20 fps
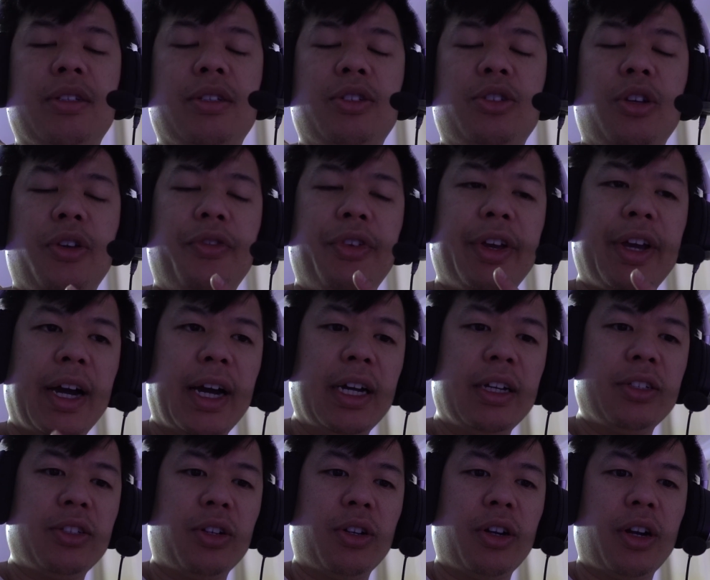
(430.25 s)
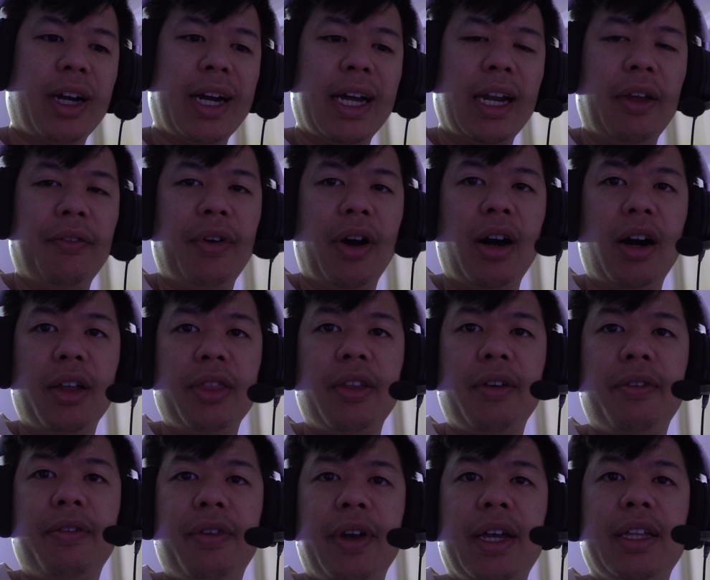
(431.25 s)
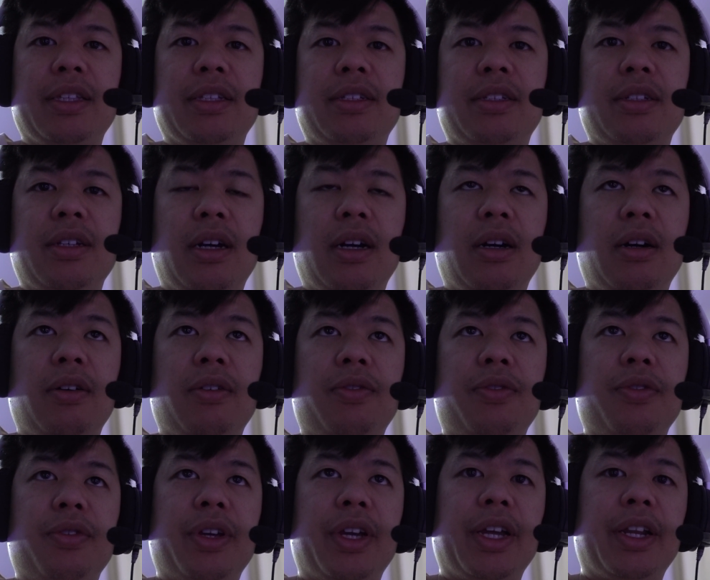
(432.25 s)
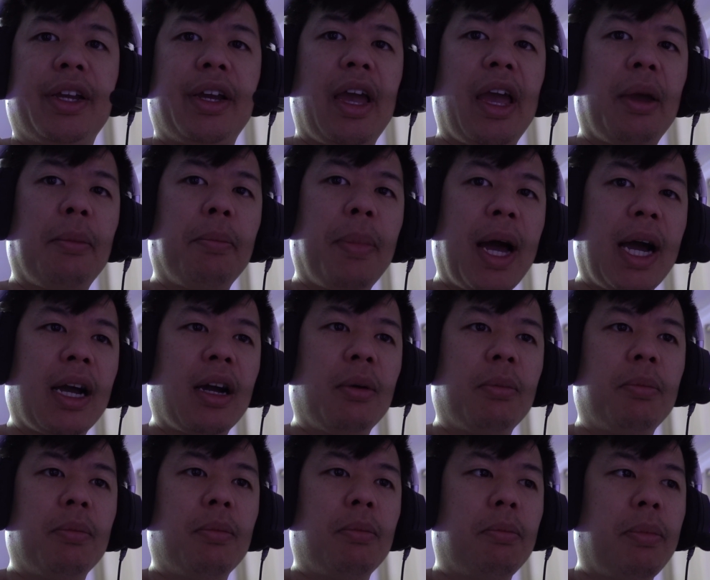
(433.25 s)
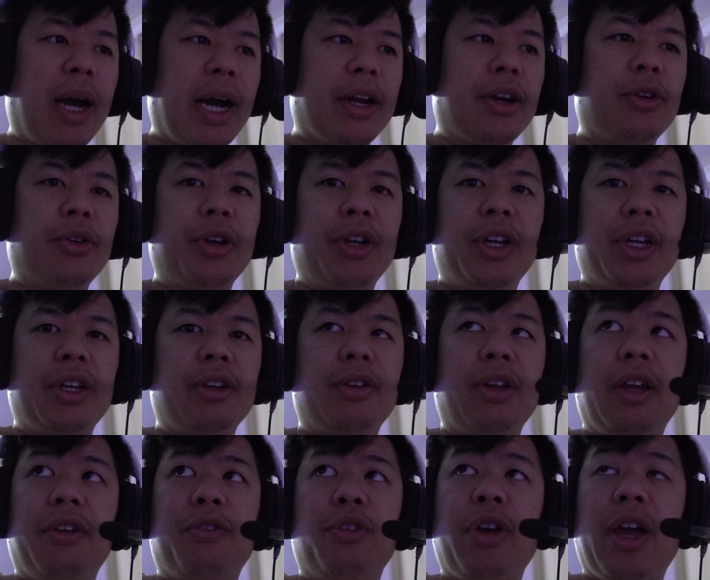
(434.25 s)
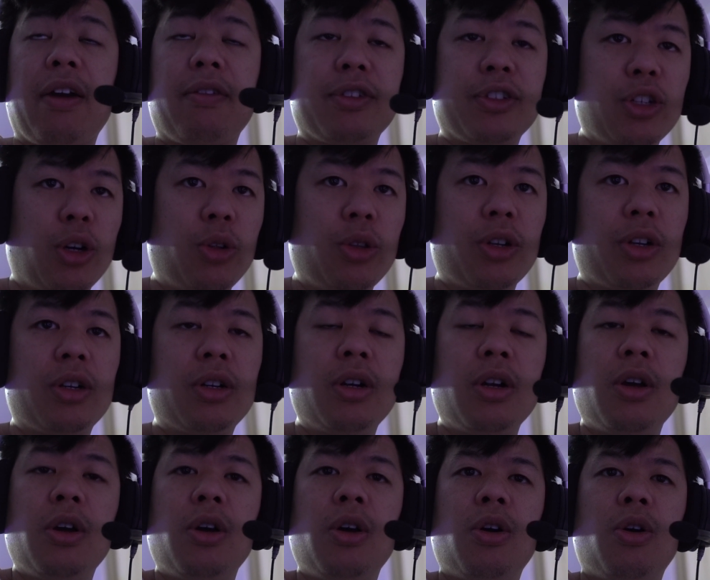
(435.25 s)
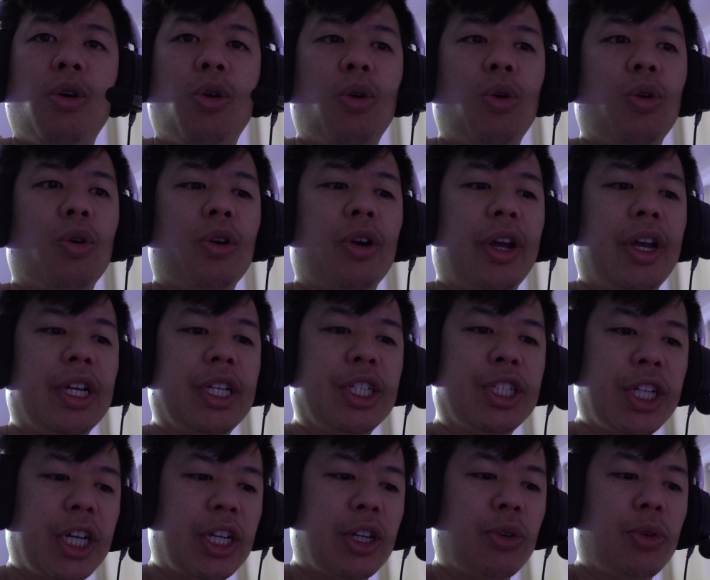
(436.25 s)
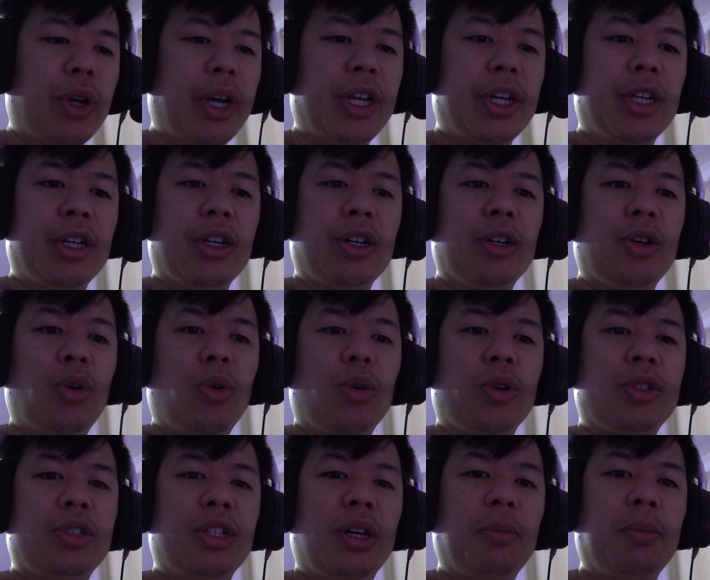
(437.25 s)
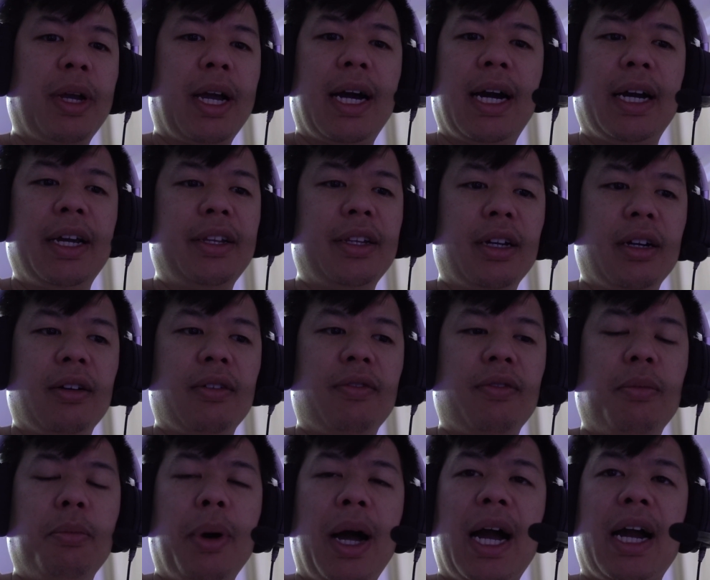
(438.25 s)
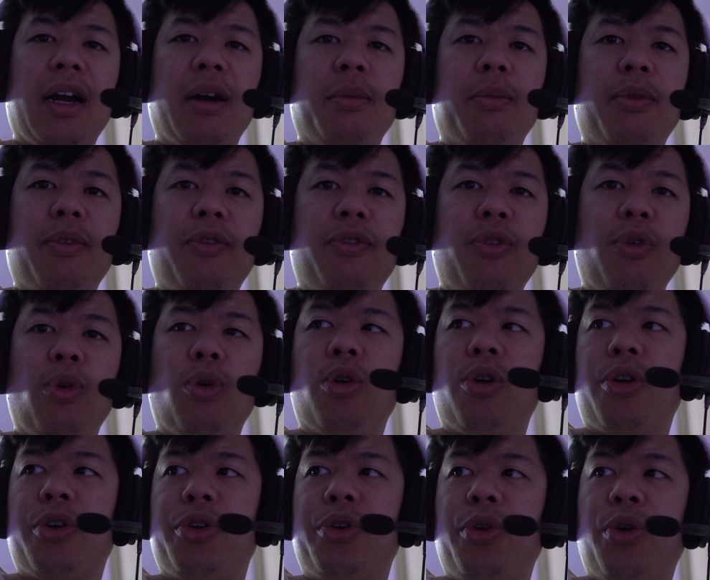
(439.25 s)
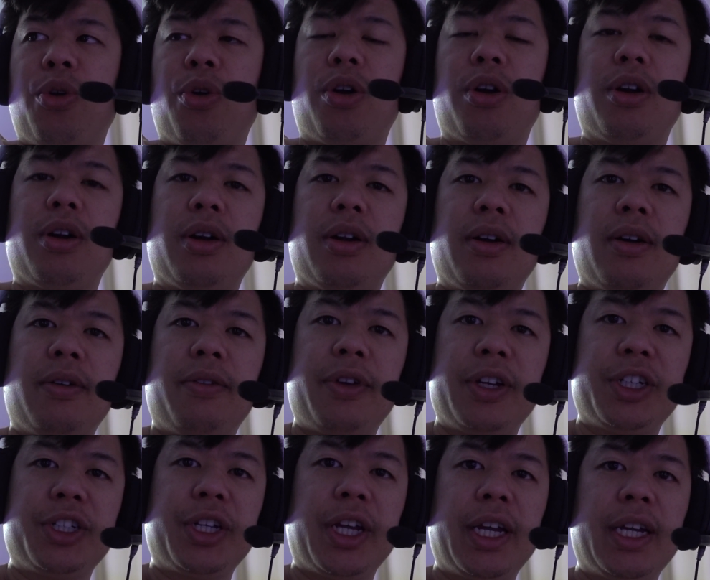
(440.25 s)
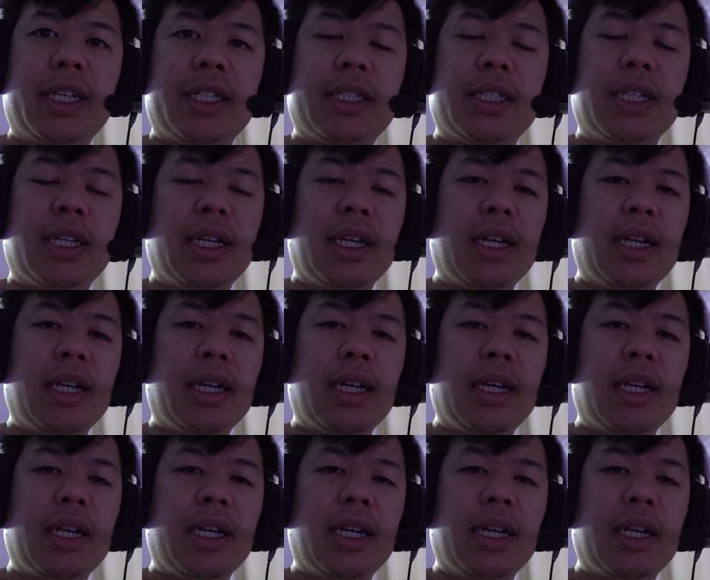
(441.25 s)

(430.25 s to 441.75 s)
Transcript: So if you guys are kind of on the fence of getting a backup battery, if you have solar or a generator or some kind of backup for your fish tanks,